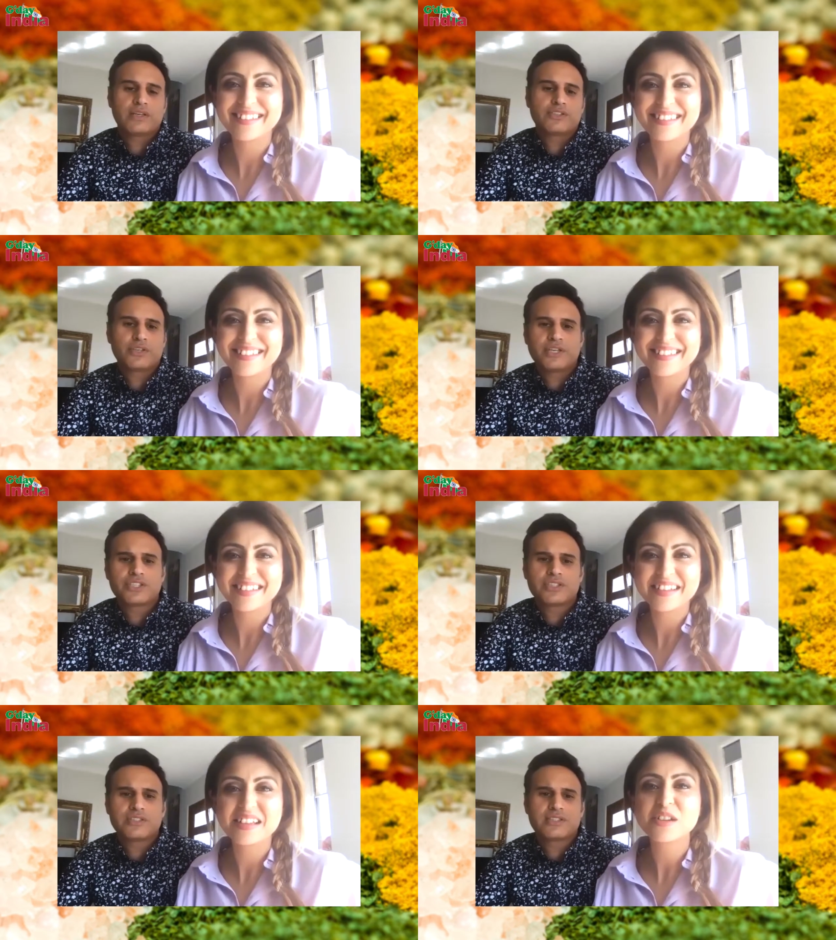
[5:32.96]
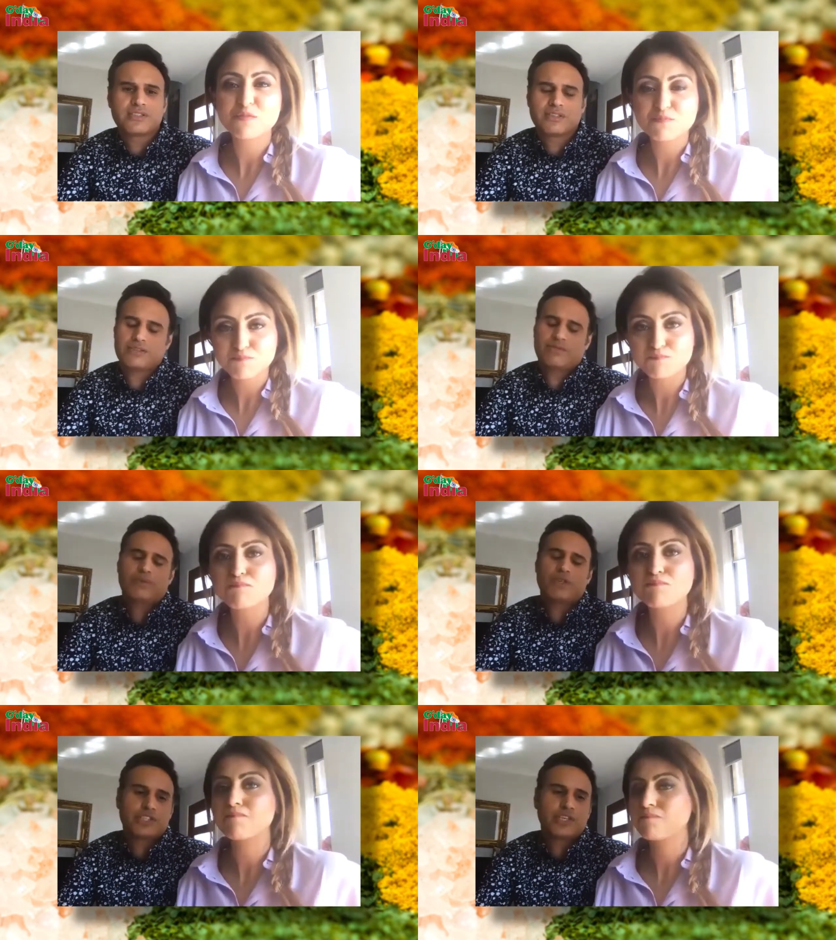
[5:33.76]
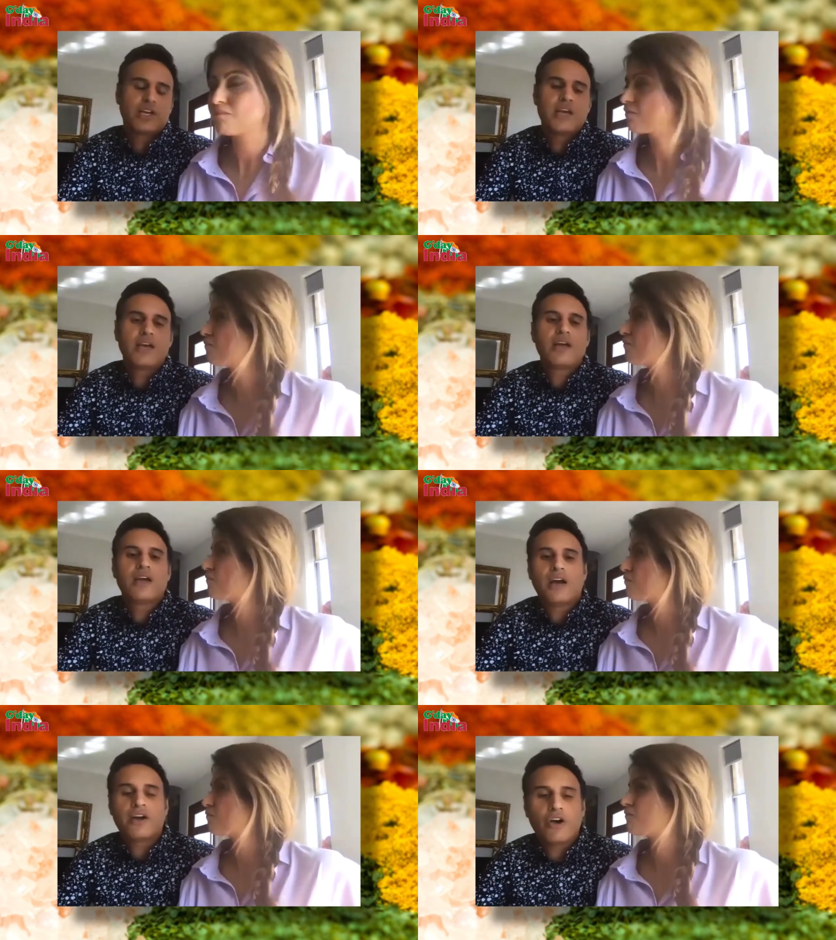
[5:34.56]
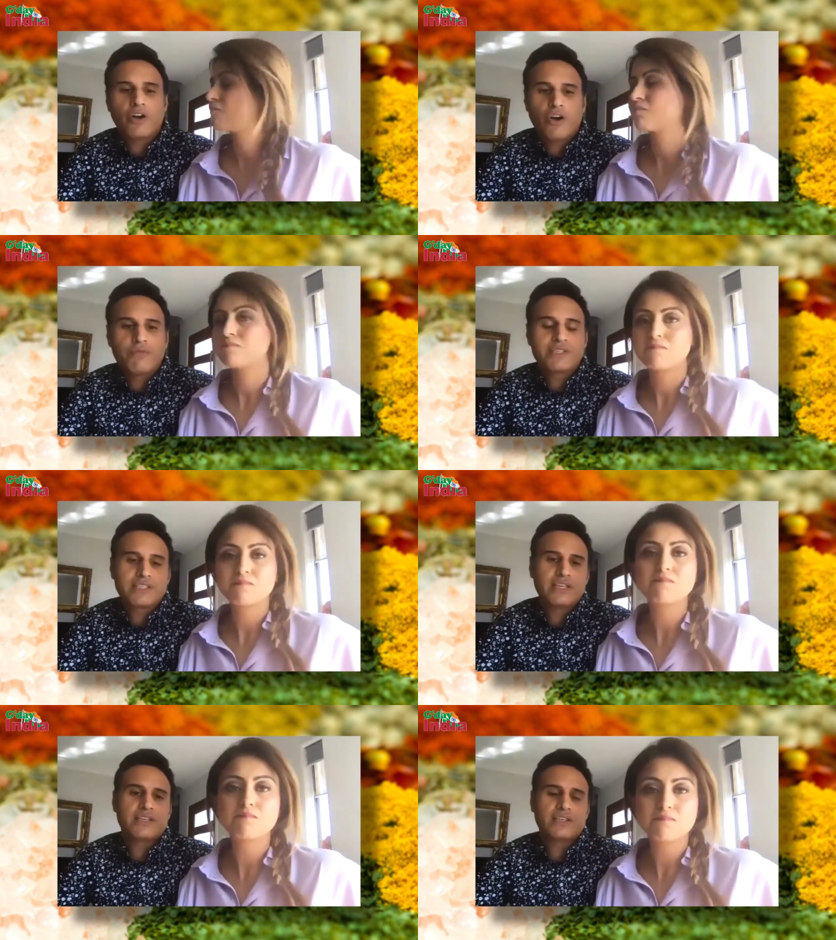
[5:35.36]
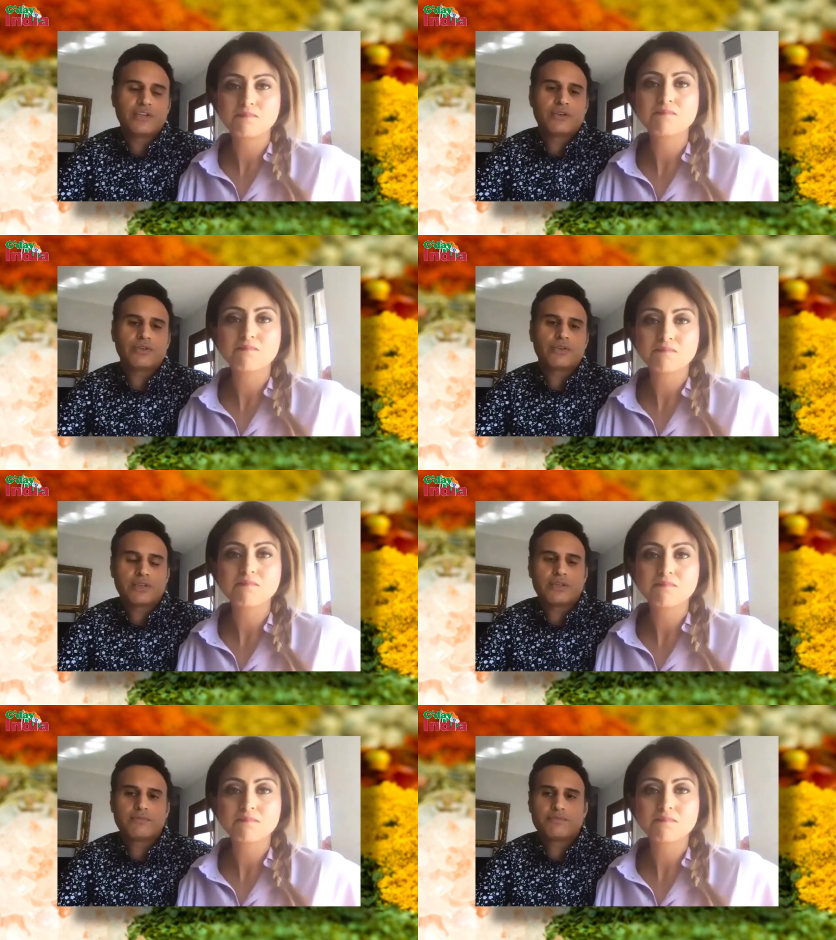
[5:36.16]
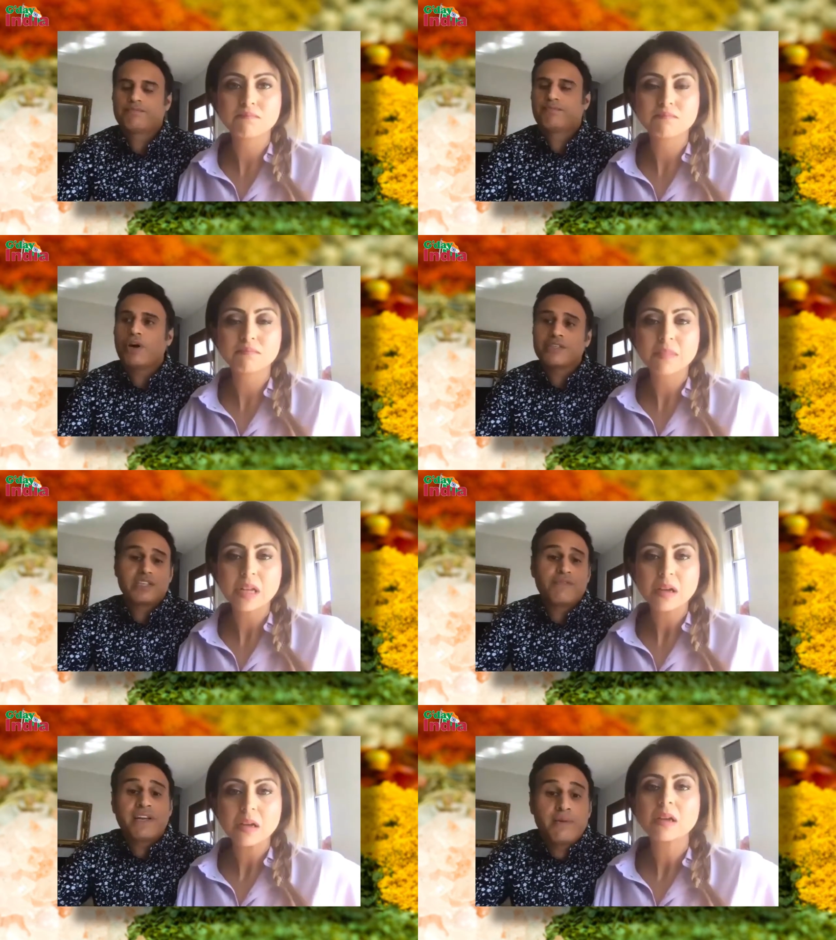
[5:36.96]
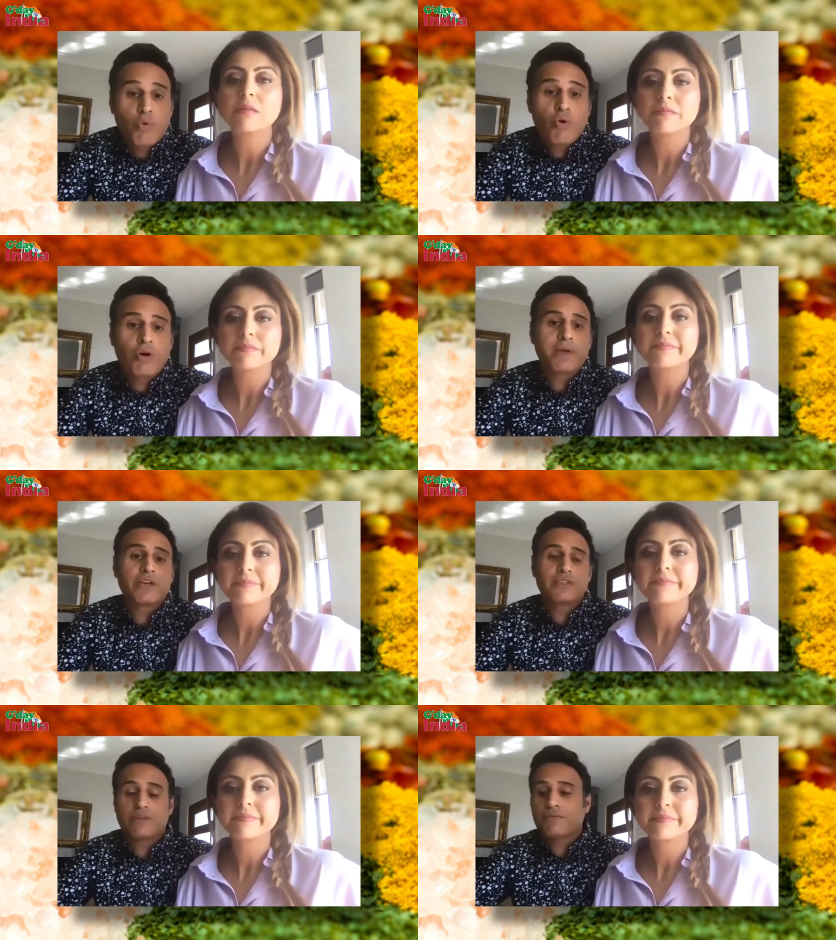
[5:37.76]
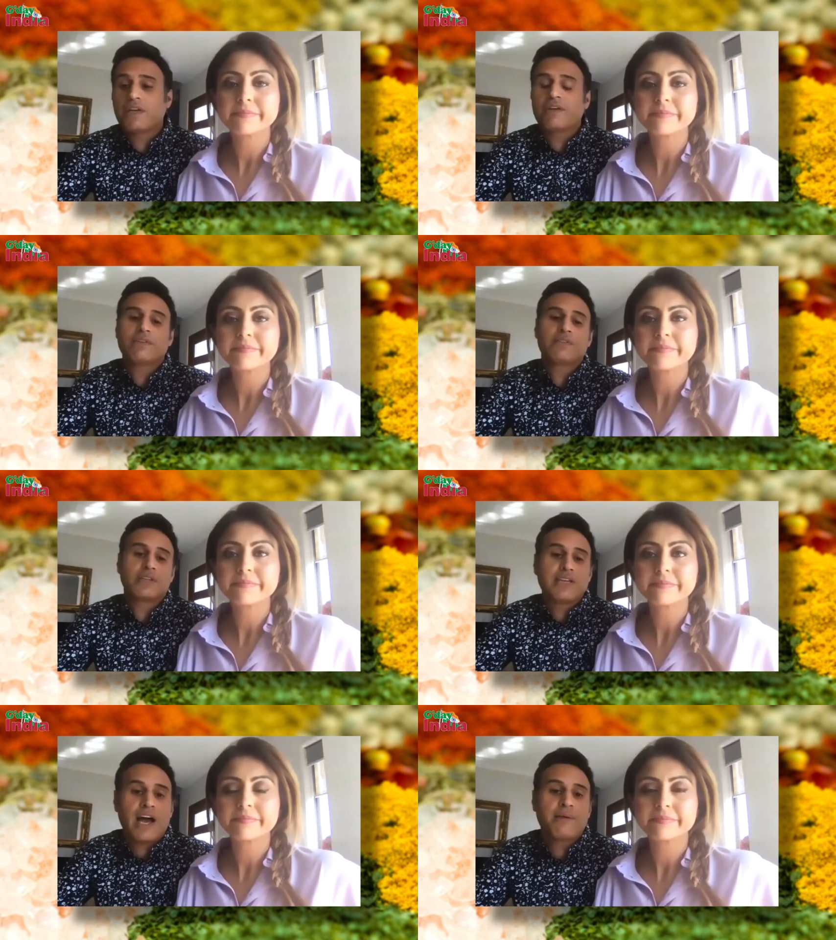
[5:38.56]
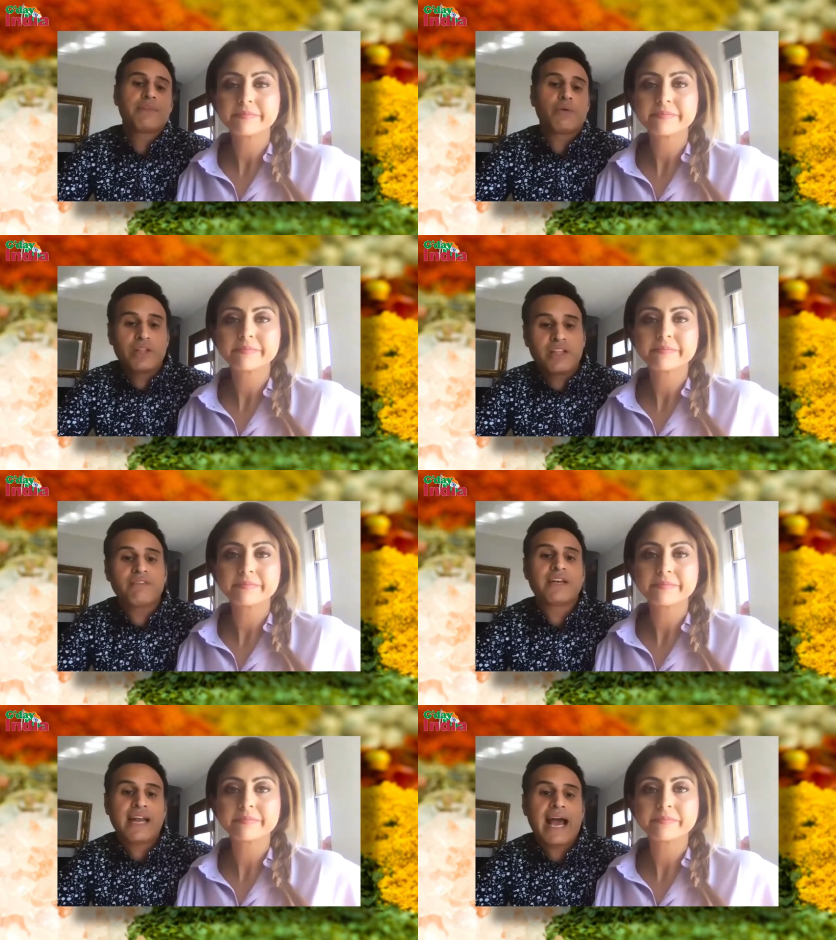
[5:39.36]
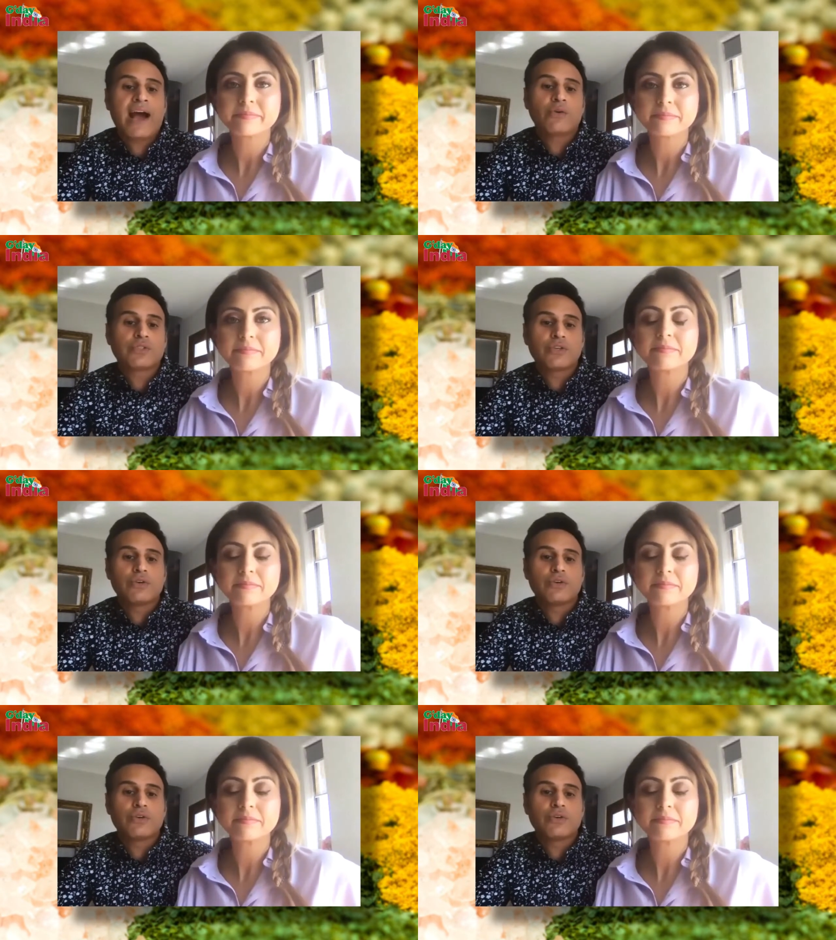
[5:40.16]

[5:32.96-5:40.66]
Speaker 1: traditions which are not obviously you know positive anymore because of given the time that we live in now so mm-hmm.